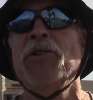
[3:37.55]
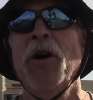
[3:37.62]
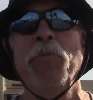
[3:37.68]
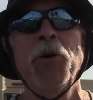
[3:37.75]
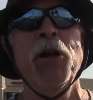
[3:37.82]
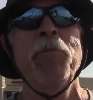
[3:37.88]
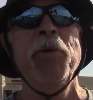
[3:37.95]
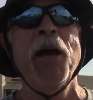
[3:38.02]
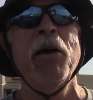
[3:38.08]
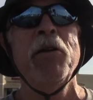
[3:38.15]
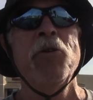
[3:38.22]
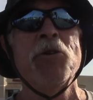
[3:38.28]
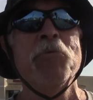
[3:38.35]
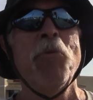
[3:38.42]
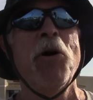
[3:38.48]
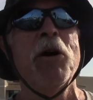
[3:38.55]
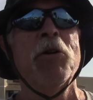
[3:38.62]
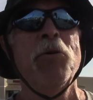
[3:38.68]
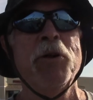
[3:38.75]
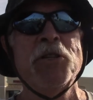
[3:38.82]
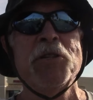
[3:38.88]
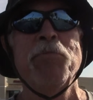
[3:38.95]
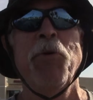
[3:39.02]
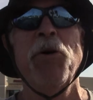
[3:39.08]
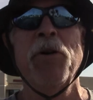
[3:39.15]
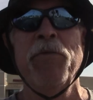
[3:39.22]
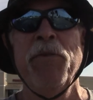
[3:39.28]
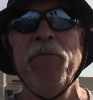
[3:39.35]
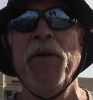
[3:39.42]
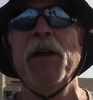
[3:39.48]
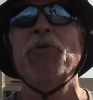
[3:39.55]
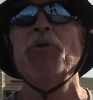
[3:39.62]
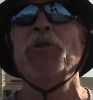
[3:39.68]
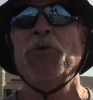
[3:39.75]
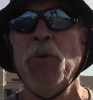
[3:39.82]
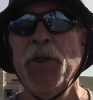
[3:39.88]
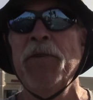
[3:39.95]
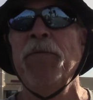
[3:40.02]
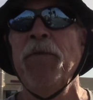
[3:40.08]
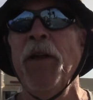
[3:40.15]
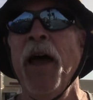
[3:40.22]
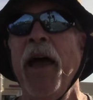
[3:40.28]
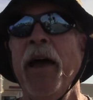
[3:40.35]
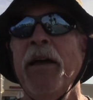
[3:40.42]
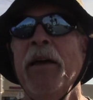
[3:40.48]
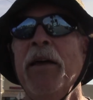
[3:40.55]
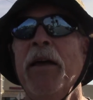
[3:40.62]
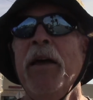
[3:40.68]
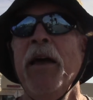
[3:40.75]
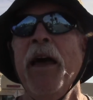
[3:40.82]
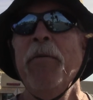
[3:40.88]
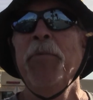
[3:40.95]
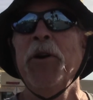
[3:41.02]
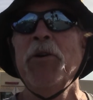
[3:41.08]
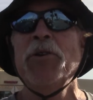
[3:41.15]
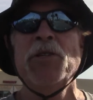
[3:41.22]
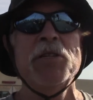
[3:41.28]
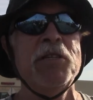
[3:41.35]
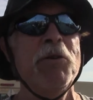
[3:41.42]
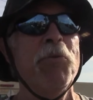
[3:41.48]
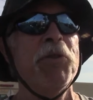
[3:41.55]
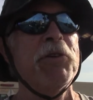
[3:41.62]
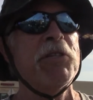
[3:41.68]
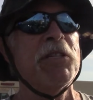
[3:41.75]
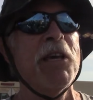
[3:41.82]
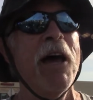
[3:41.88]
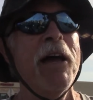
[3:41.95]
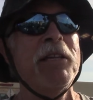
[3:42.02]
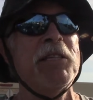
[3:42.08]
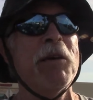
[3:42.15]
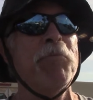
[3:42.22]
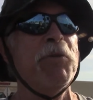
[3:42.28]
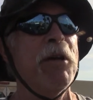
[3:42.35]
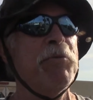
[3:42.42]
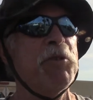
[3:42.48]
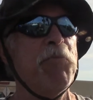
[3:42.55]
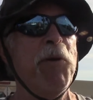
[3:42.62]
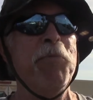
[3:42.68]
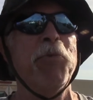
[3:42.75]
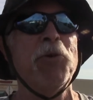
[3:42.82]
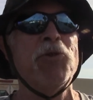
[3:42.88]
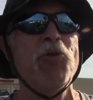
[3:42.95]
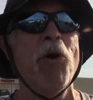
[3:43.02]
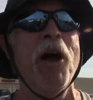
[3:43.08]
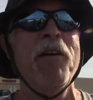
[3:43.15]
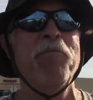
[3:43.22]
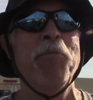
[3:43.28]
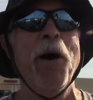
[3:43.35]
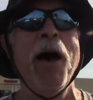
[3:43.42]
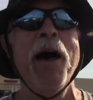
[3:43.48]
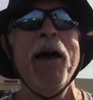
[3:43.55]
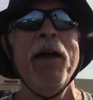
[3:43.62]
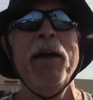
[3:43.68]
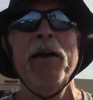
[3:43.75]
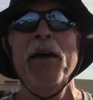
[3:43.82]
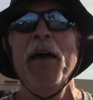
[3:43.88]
So I'm going to be out here tomorrow in support of the veterans with the flag. And because you see with the sign, sometimes people drive by